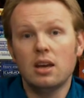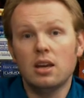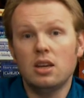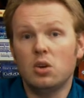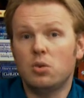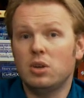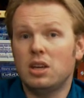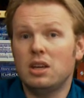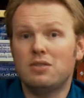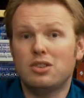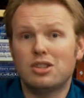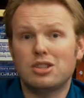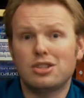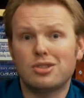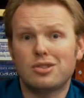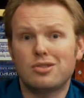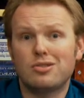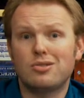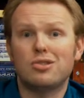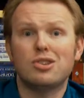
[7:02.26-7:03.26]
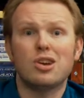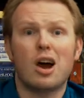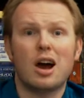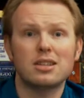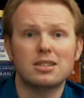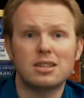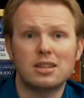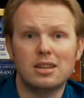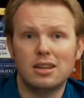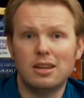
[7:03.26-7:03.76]
You could even just
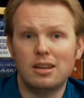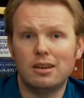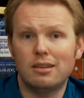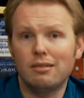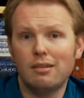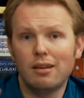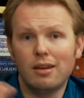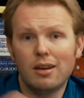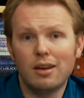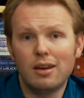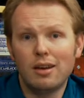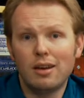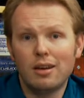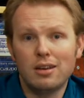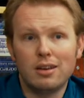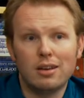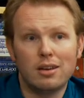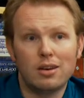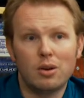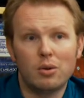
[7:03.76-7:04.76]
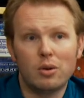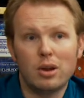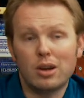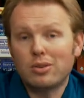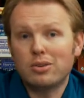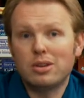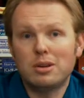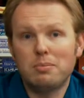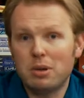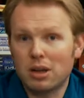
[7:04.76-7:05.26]
toss it in, you know,
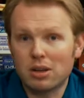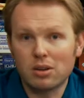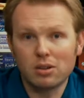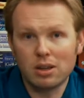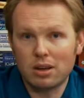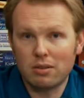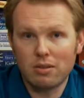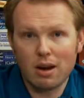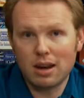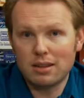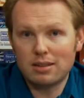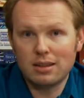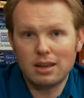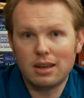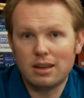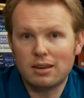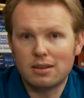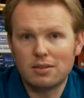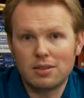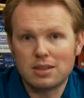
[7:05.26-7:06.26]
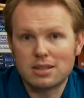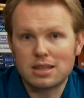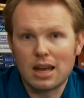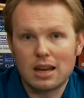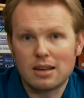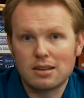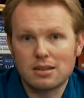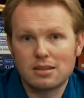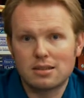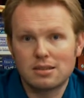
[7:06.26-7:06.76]
higgledy-piggledy right at the end of the
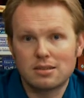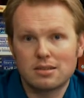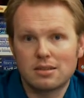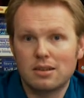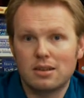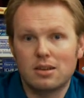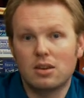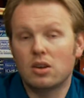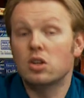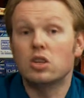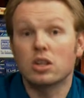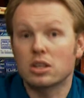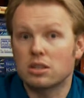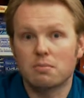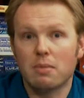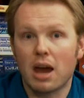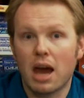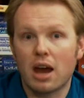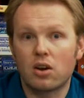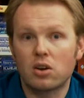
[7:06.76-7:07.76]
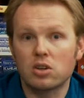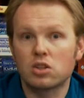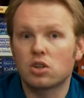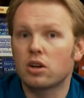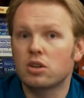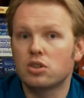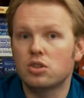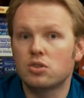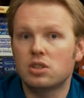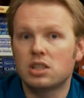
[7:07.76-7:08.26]
sentence. You know, it doesn't matter. As
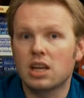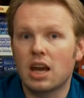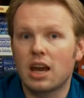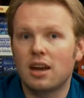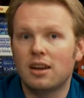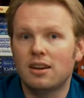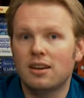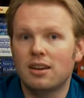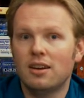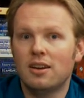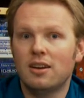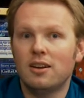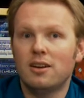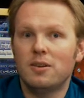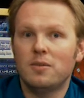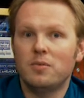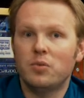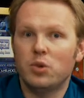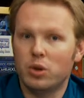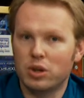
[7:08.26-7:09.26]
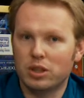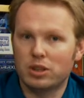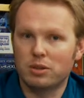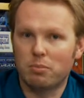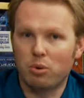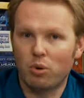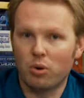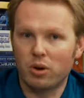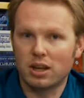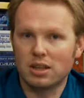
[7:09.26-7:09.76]
long as you say it, you get the
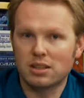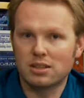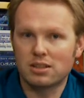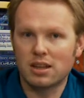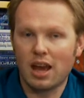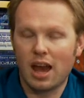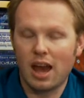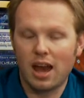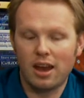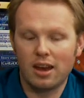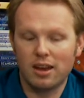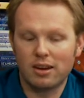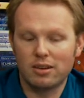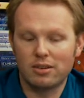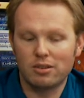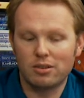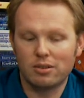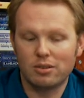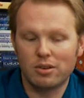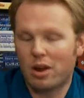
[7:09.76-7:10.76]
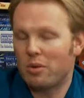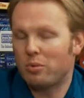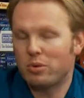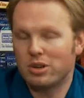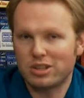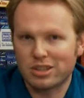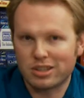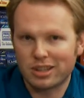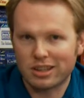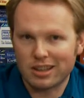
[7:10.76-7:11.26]
points. And we
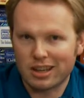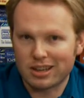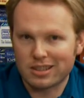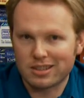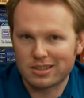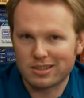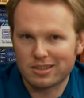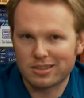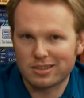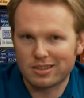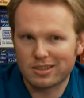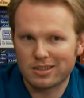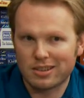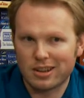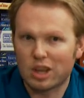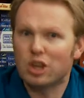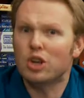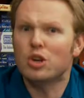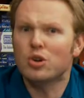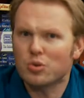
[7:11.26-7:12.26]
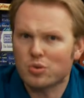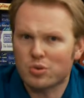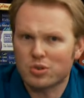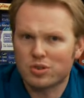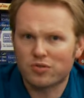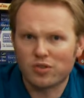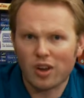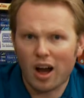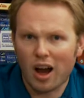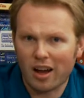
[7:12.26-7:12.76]
just think that's a huge
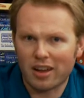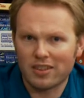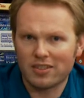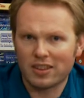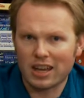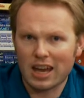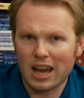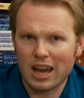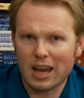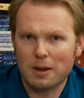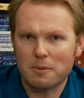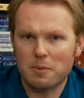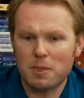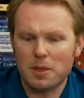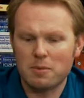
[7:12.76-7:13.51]
flaw in the game.